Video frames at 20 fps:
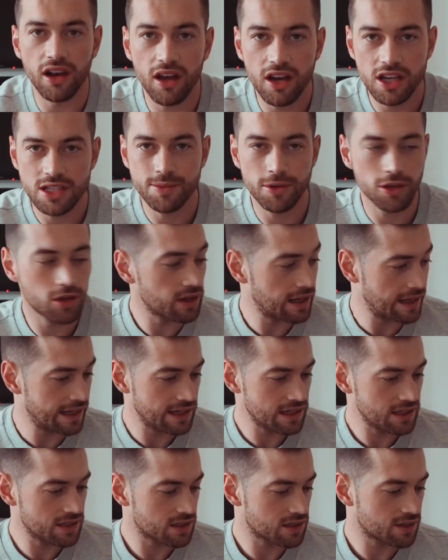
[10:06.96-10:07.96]
Last but not
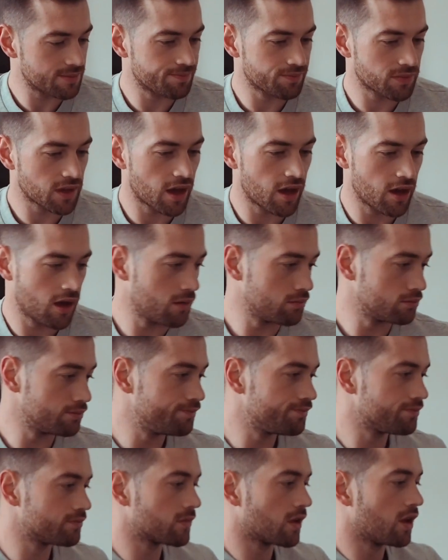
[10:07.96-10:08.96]
least,
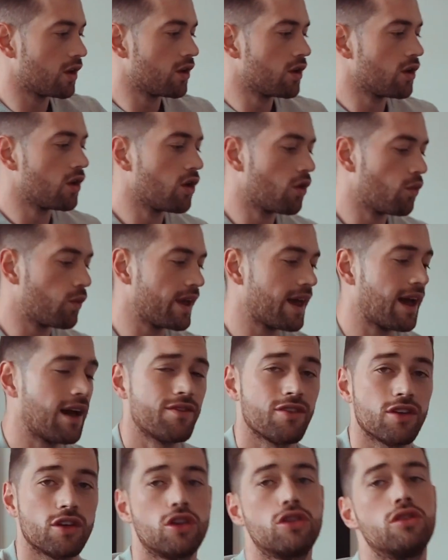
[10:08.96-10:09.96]
we
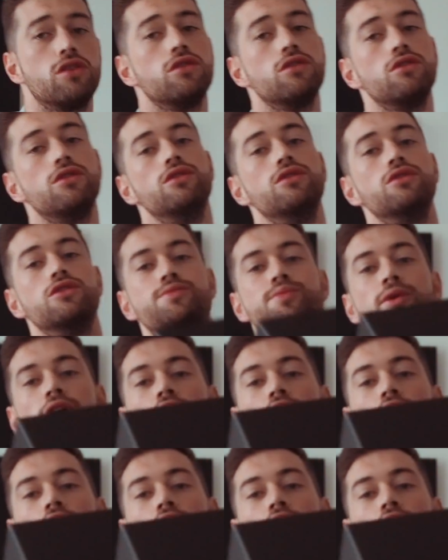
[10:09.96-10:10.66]
have a huge